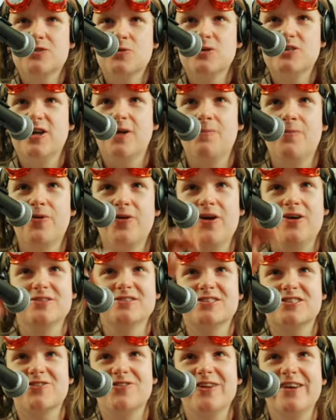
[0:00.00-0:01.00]
which I'll put on
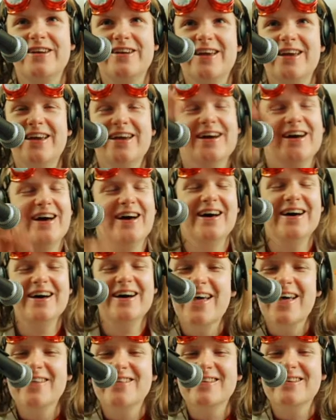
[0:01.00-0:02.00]
screen here,
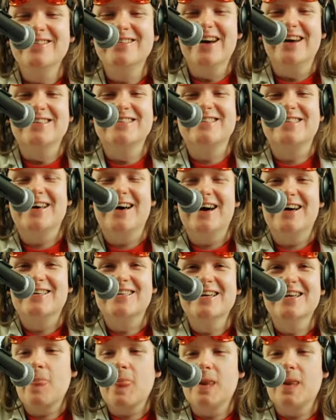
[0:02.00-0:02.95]
that does that.